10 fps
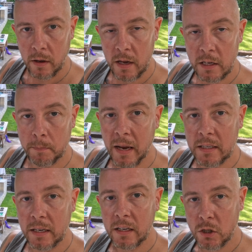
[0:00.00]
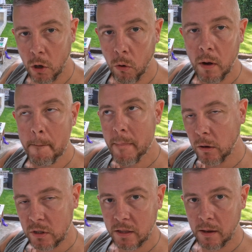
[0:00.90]
It is basically slowly
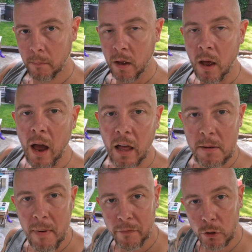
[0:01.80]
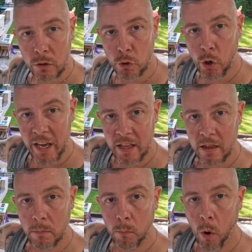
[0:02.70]
melting them, and the methods of treating
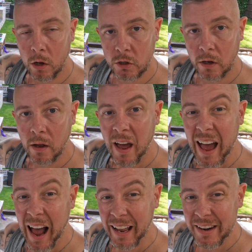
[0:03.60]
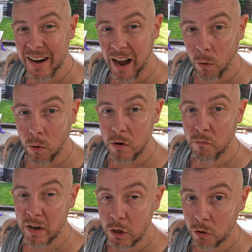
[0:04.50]
the water are now
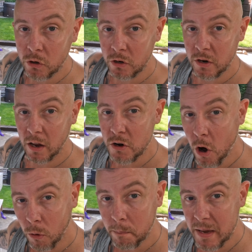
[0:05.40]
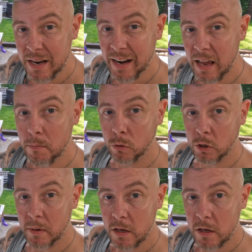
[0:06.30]
redundant and not being able to be